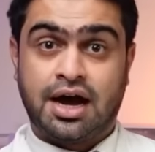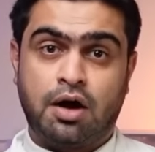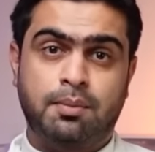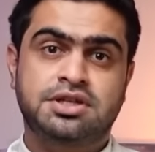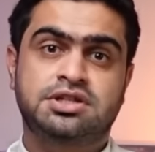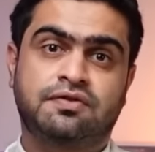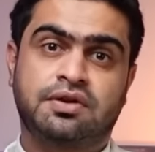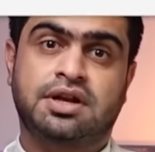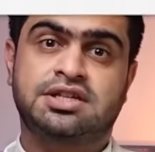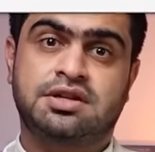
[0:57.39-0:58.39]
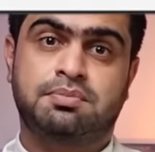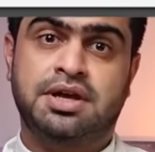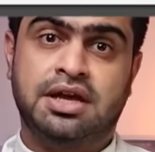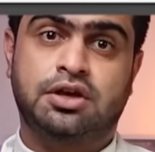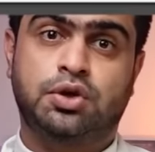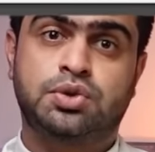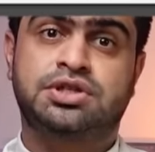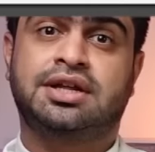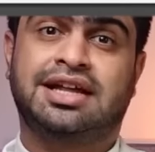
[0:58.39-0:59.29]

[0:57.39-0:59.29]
How much difference does it make using